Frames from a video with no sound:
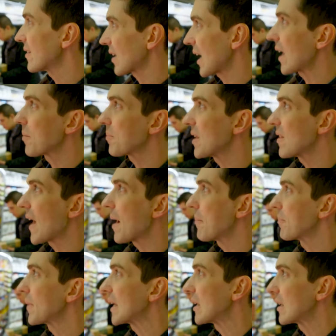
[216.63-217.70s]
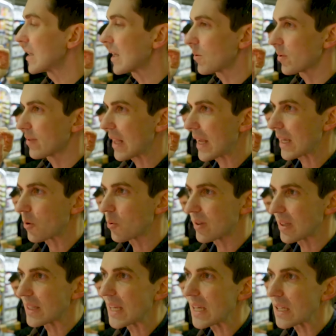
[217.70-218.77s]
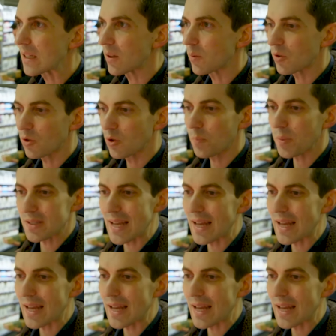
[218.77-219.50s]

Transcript: It's got to be that meat. It was like, it was lean, it was super